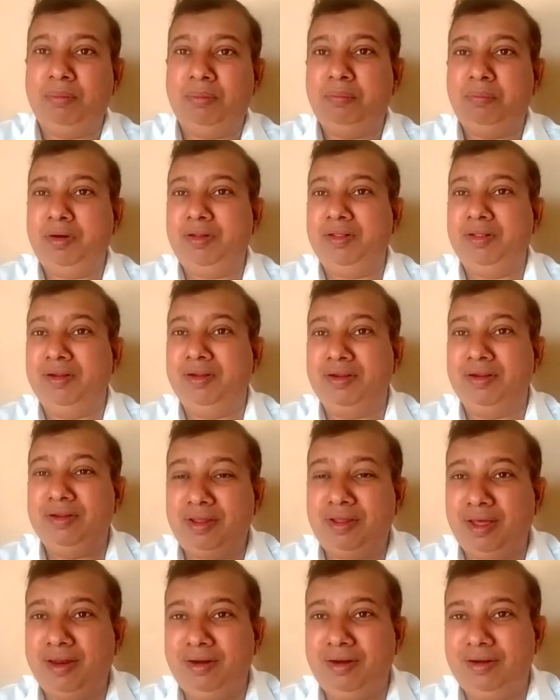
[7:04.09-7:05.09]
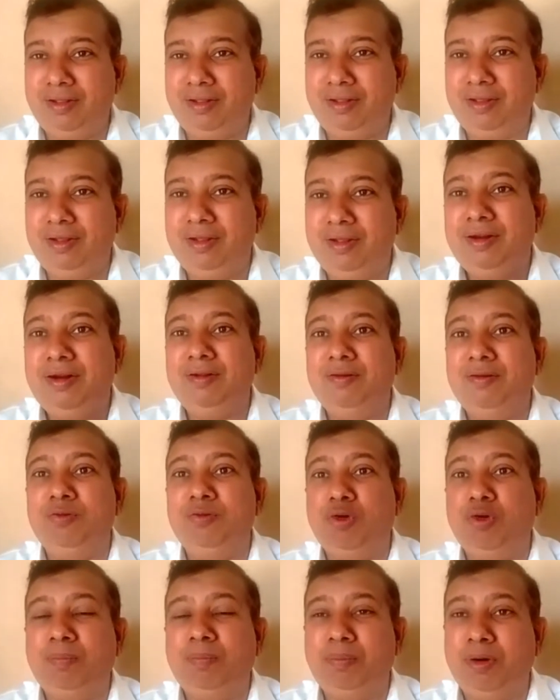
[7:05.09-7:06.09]
but in reality it's
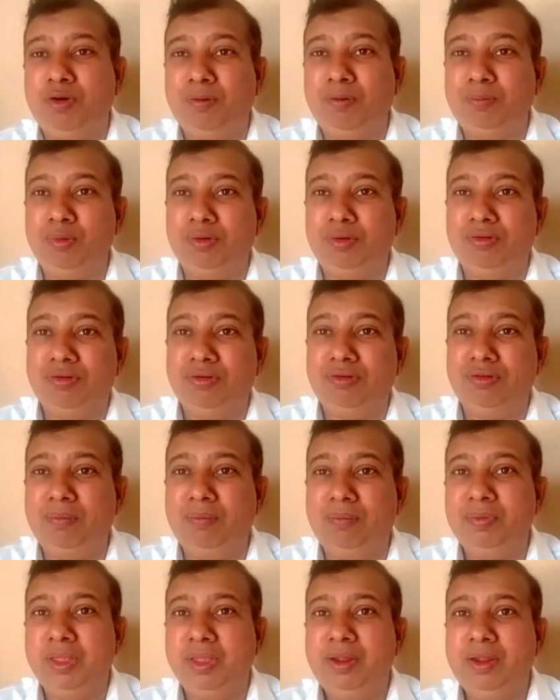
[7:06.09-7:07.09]
not part of your system.